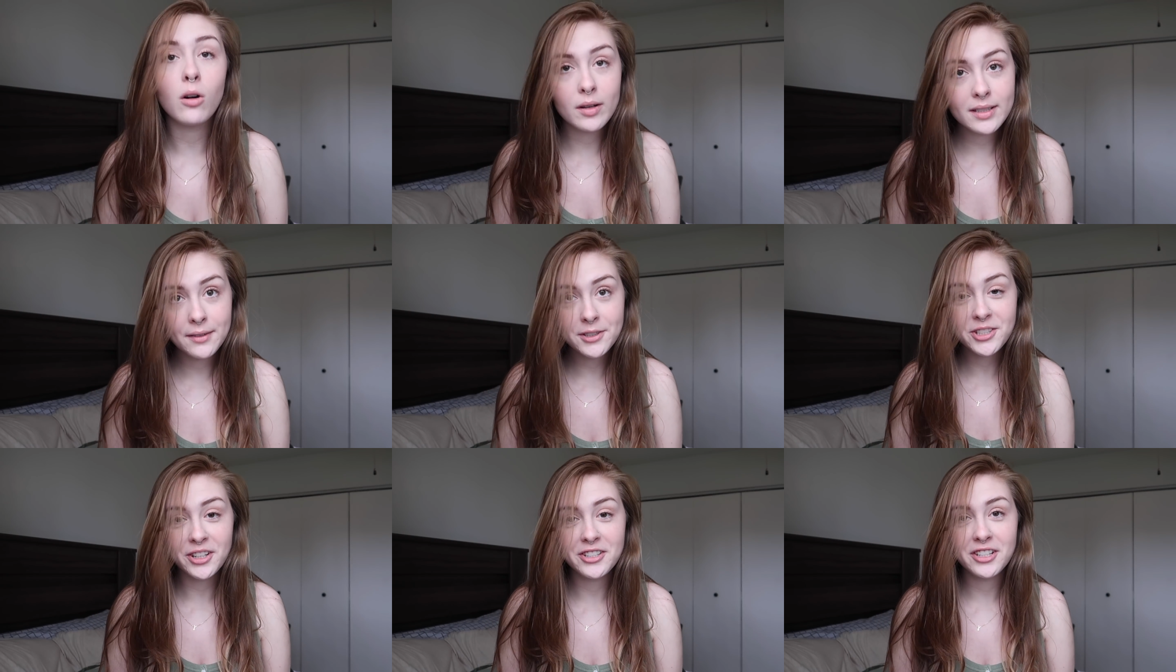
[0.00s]
always have
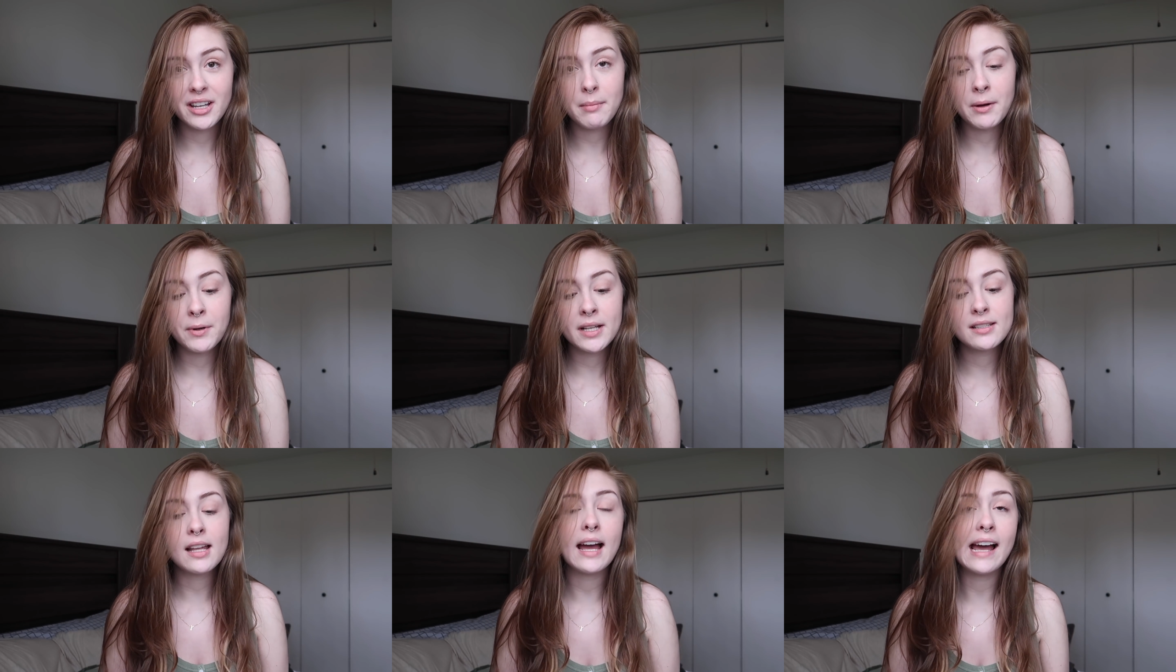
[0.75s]
a scrunchie on my
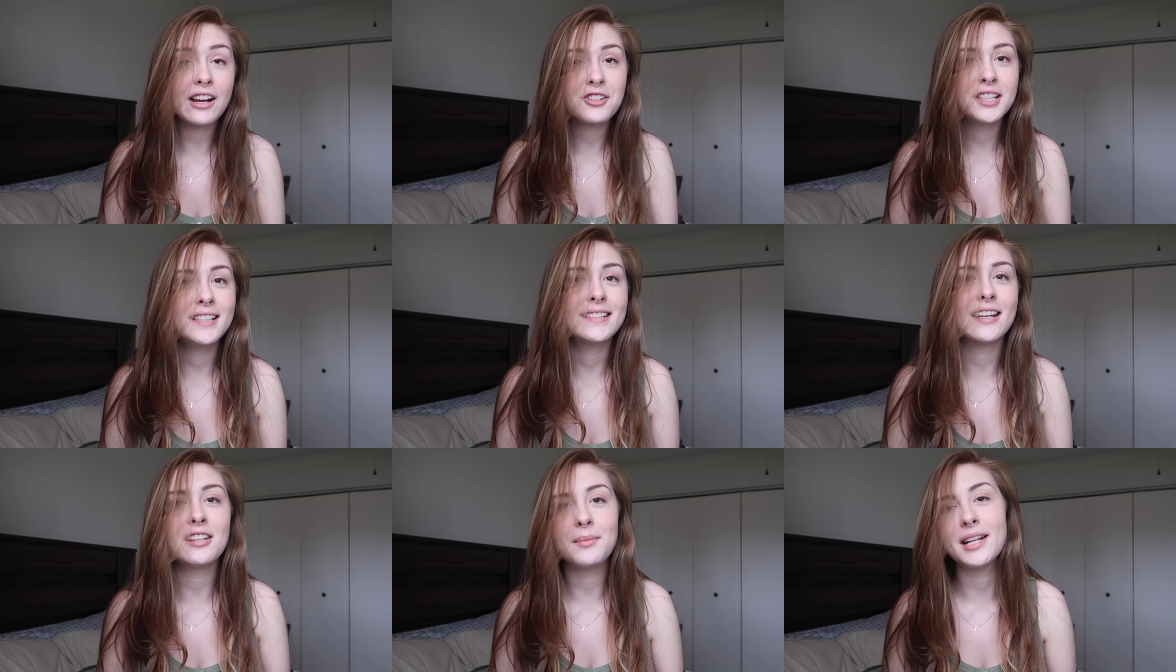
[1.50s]
wrist. I actually
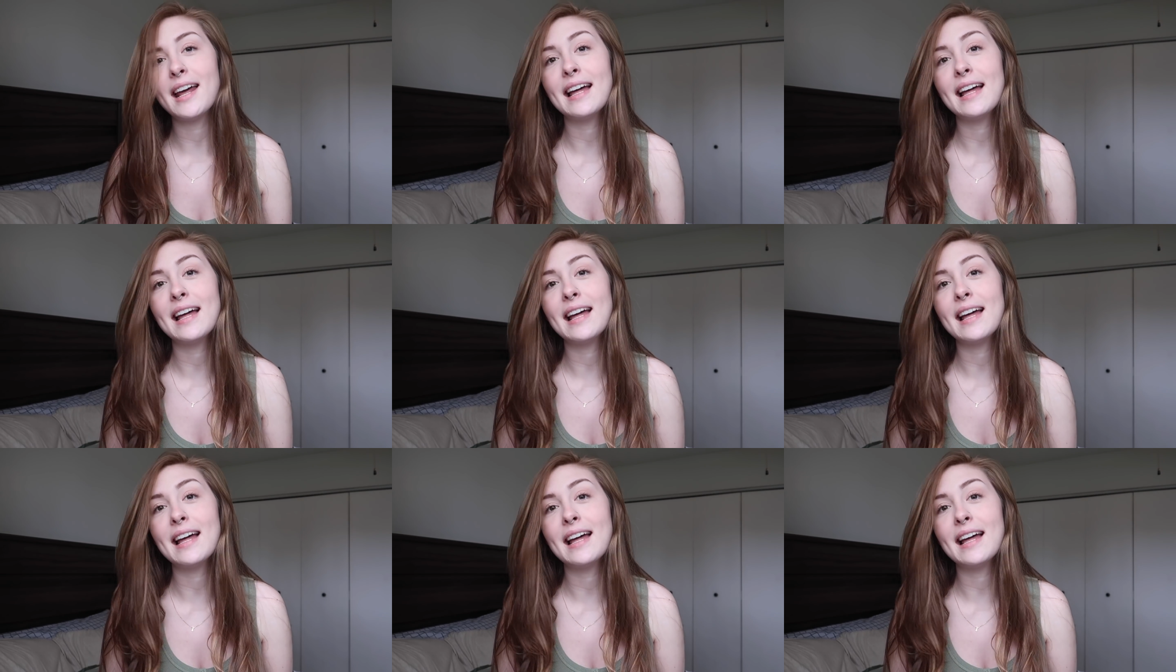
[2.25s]
sell them on